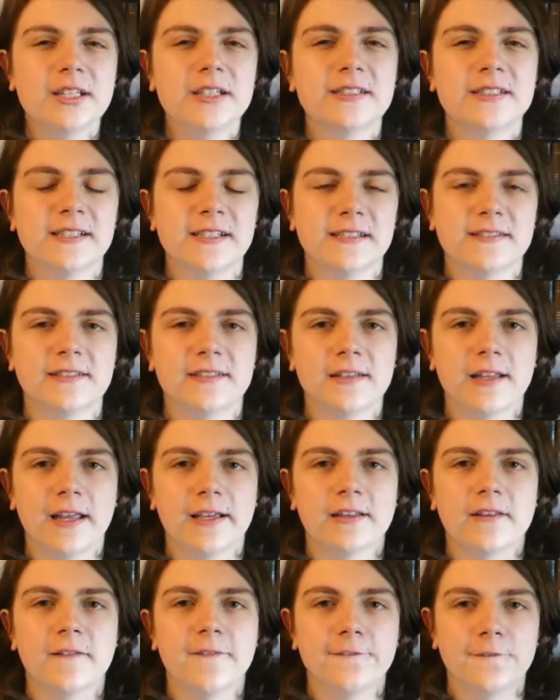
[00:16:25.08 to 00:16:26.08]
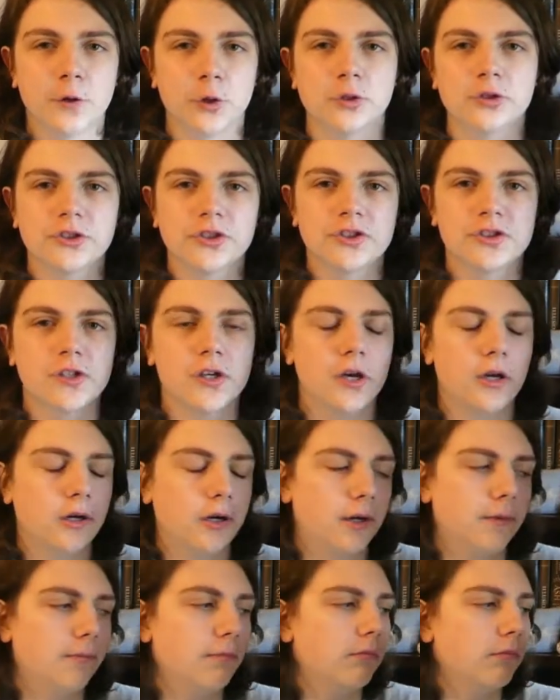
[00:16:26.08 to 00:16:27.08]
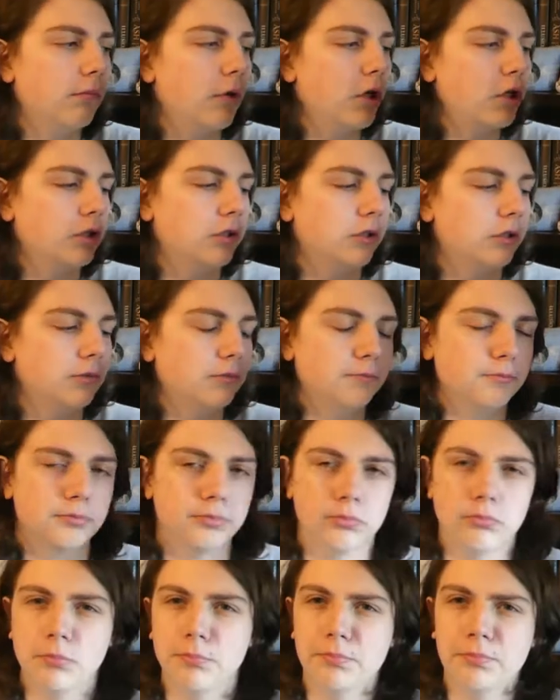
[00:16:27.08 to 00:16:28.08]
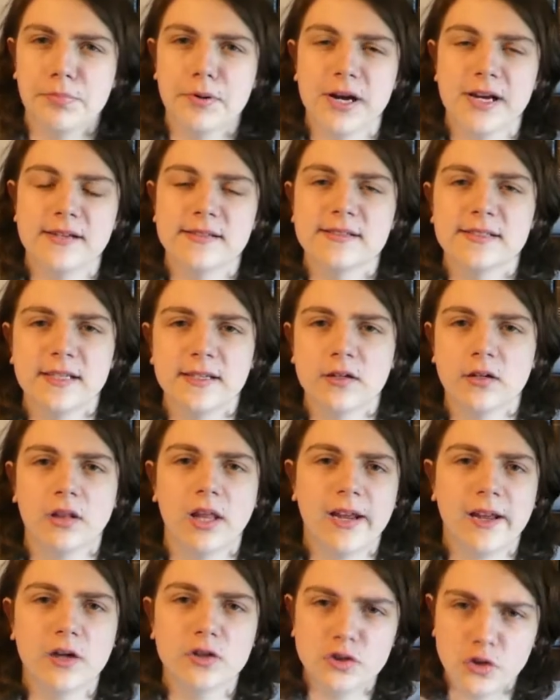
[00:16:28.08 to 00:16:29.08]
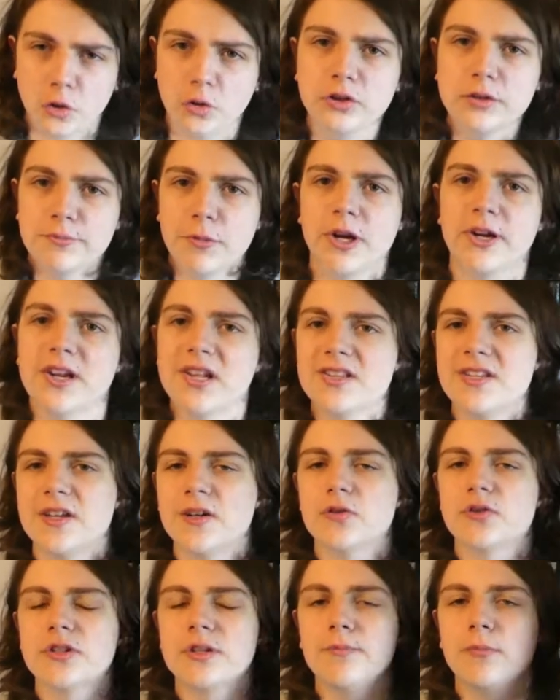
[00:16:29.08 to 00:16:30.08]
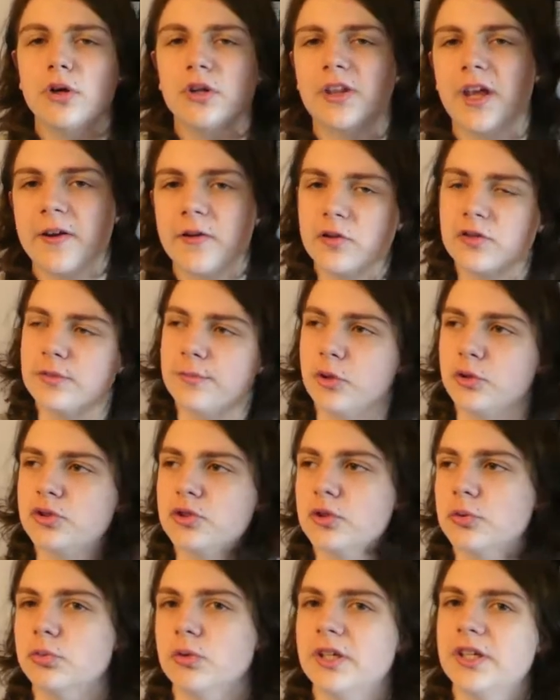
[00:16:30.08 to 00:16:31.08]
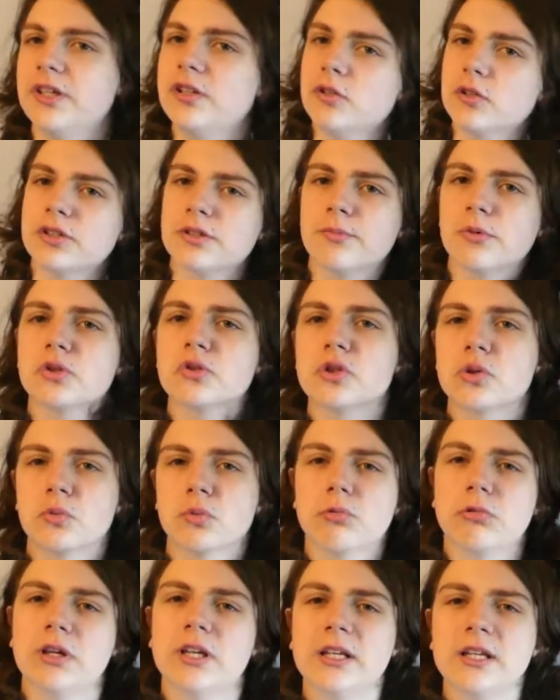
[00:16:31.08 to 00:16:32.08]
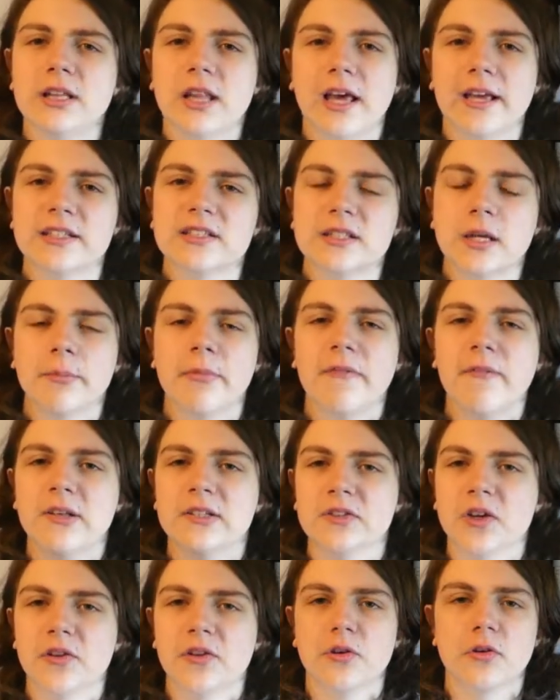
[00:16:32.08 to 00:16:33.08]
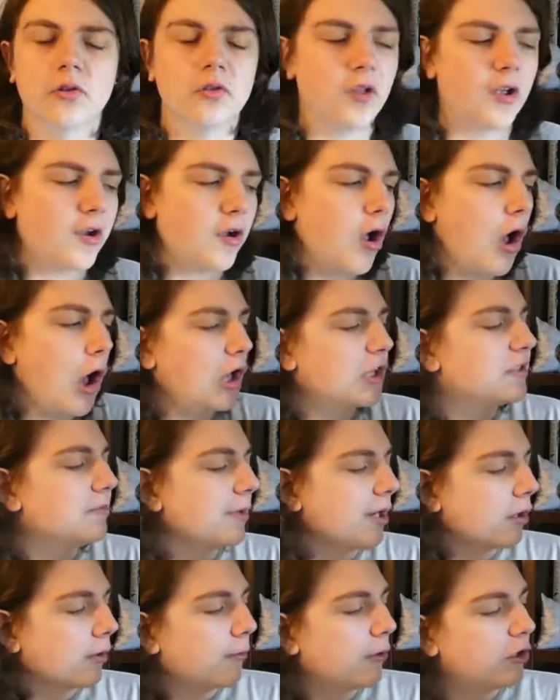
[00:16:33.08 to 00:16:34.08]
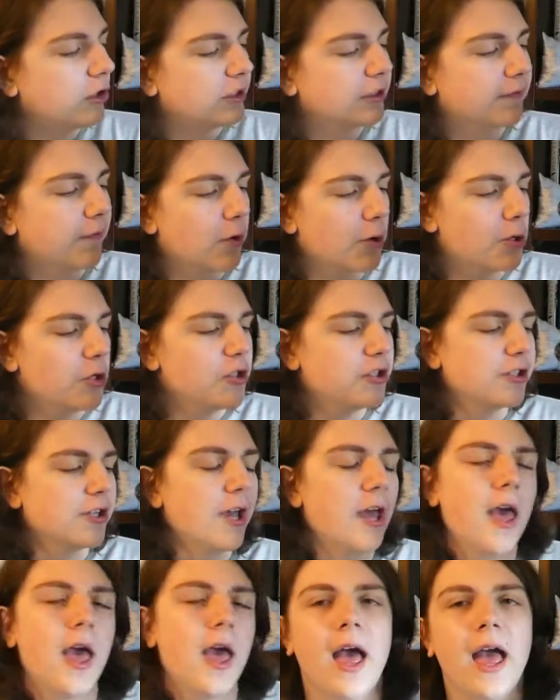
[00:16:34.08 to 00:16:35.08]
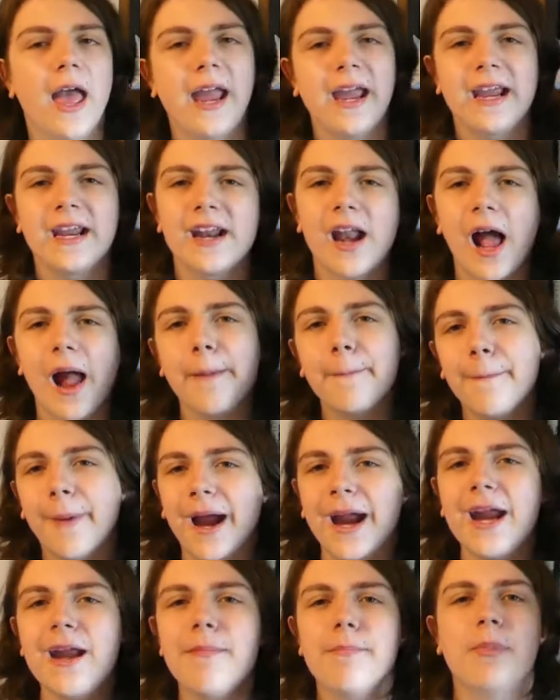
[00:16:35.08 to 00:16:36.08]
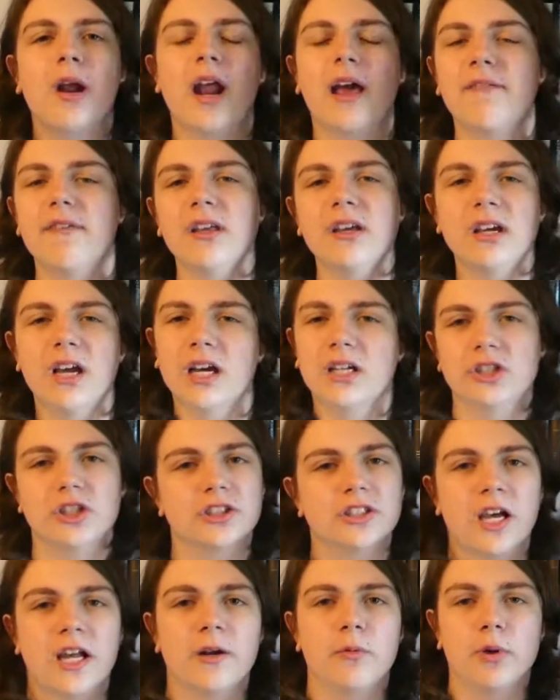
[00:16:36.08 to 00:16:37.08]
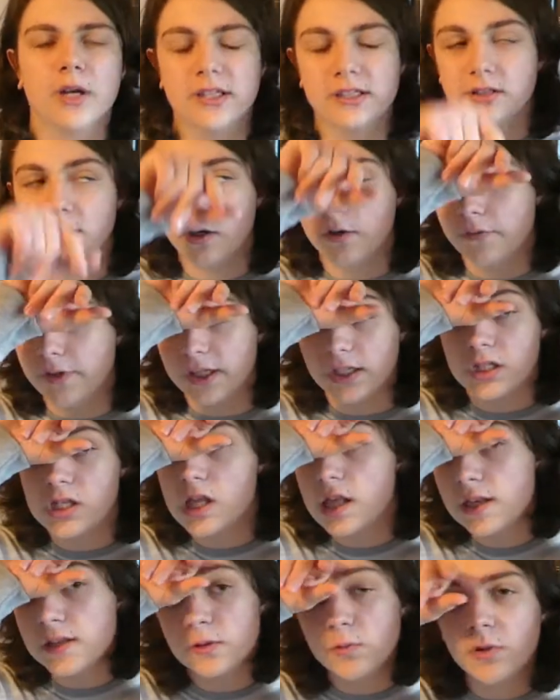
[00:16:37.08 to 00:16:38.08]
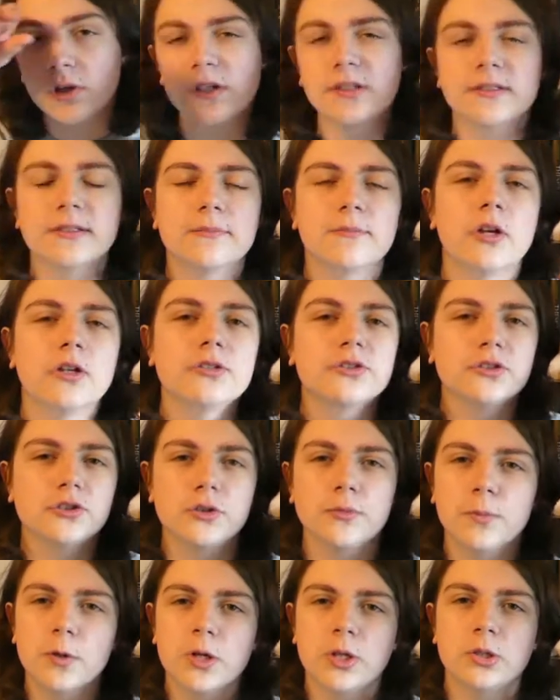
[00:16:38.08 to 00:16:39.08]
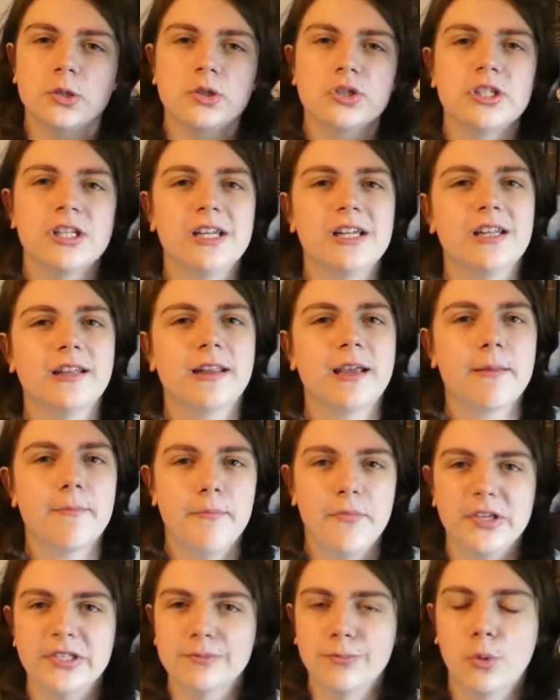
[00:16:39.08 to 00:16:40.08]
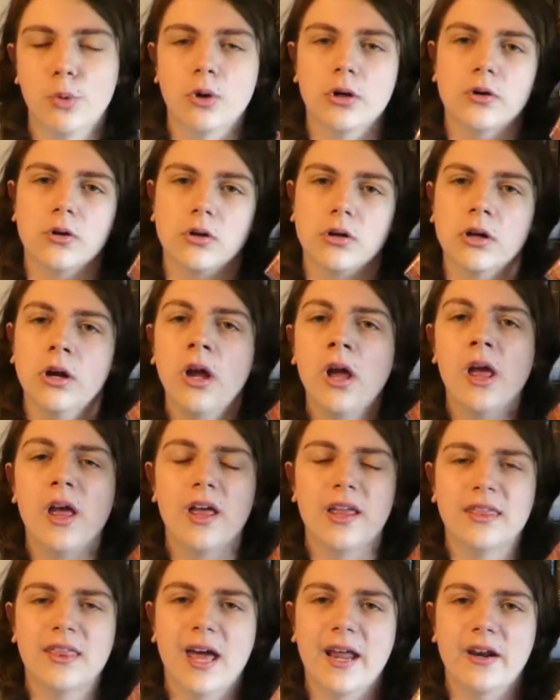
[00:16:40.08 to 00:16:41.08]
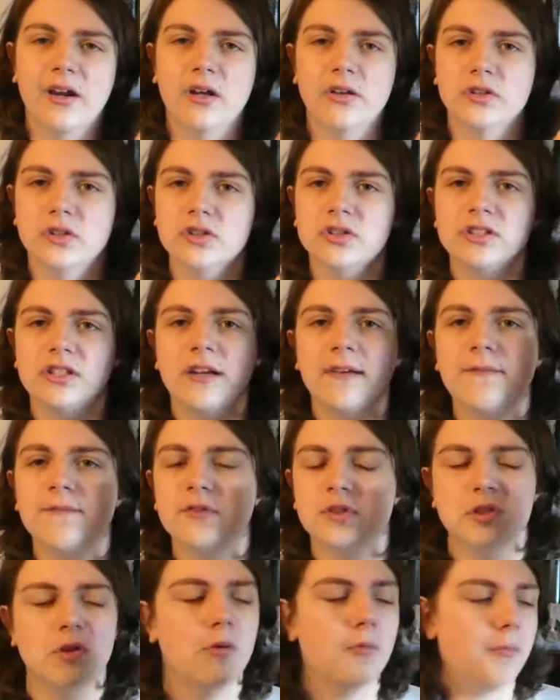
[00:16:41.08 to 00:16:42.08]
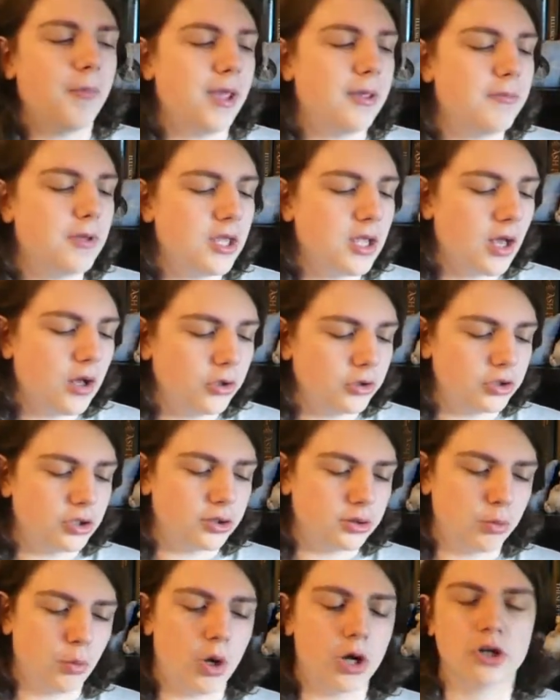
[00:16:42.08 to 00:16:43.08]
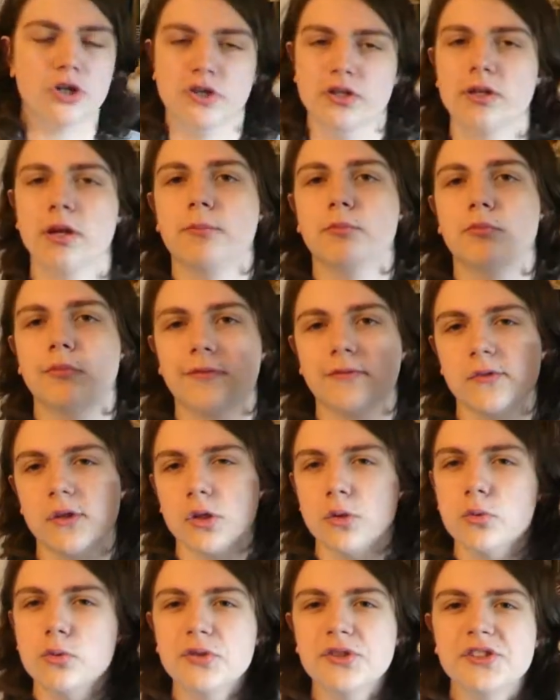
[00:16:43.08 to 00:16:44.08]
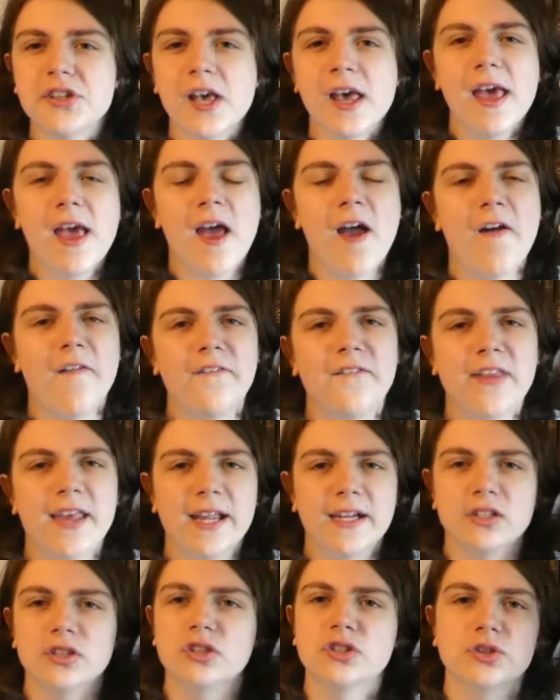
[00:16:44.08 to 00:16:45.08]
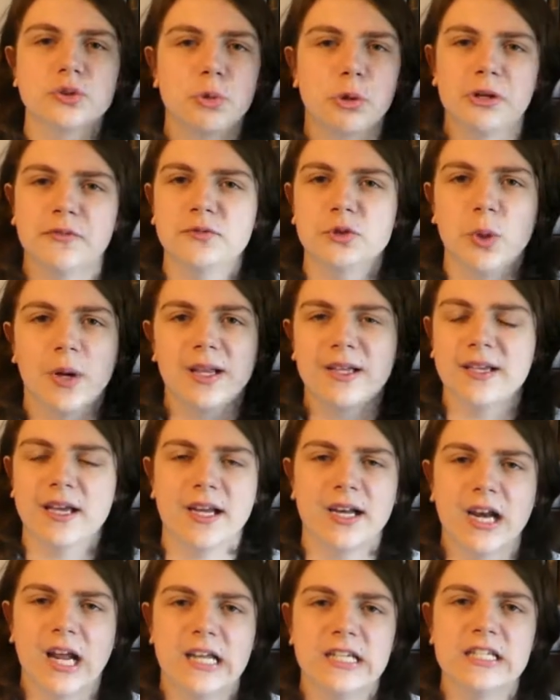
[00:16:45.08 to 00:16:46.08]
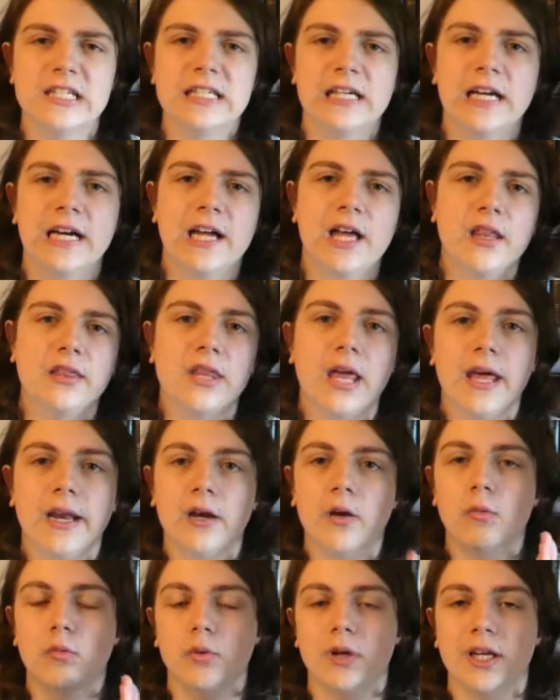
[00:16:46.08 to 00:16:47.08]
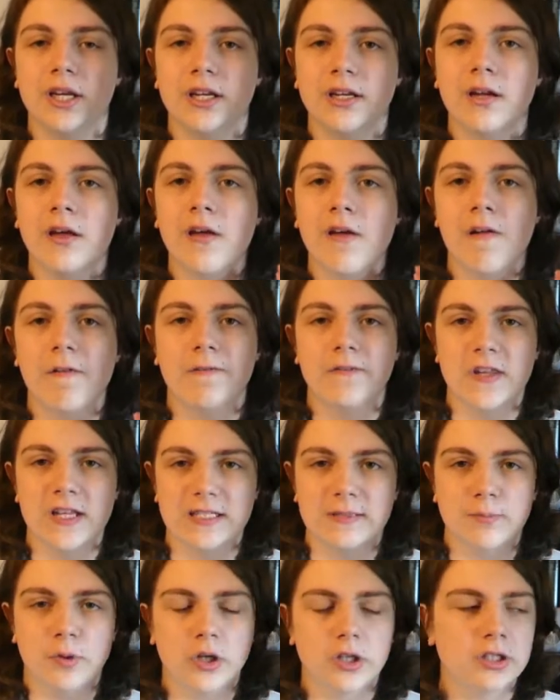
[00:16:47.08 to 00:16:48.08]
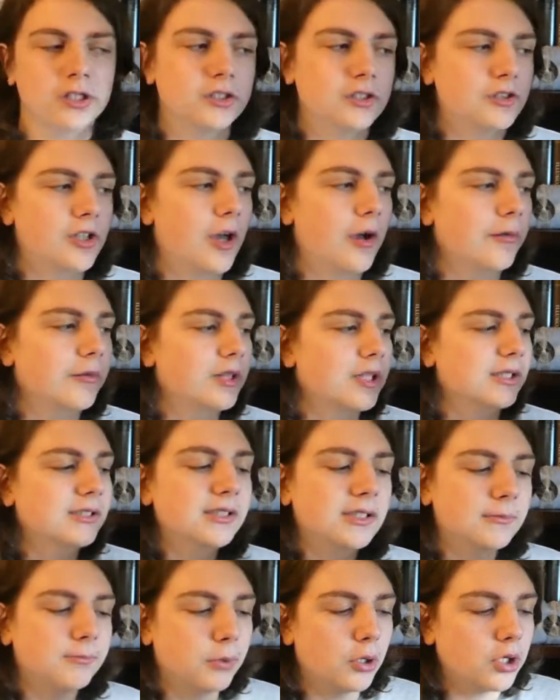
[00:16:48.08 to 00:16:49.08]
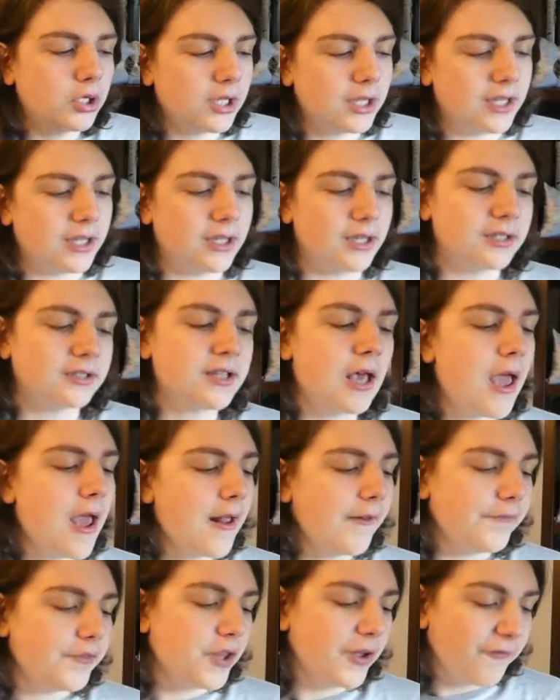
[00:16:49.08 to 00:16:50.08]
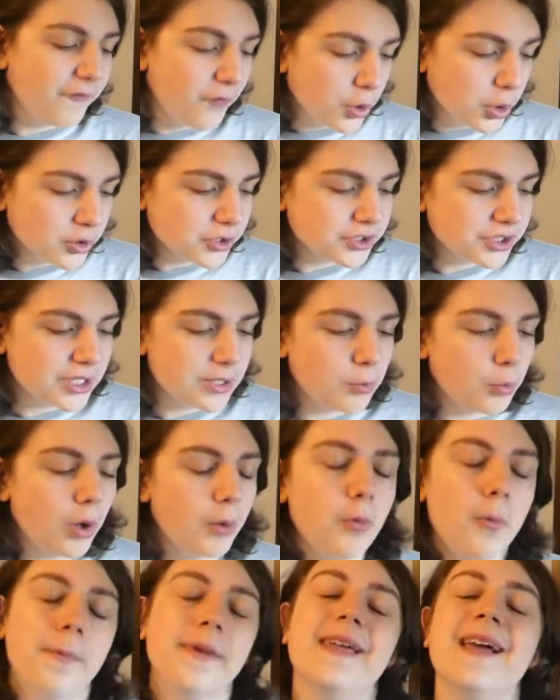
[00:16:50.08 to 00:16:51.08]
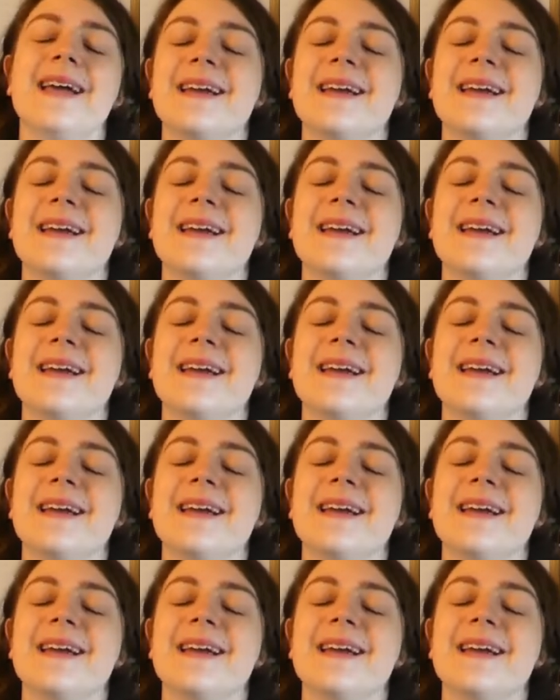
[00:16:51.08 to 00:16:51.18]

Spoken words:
this isn't, like, the first, adult Brandon Sanderson book that you're supposed to read. You're supposed to read, like, some of his other, like, Cosmere books first. And I might, but I feel like I just kind of want to delve into this one because I'm not super interested in, like, Mistborn or that other stuff. So maybe I'll just watch some reviews and then just sort of so I can get an idea and then read this book. So this book is the first in what will be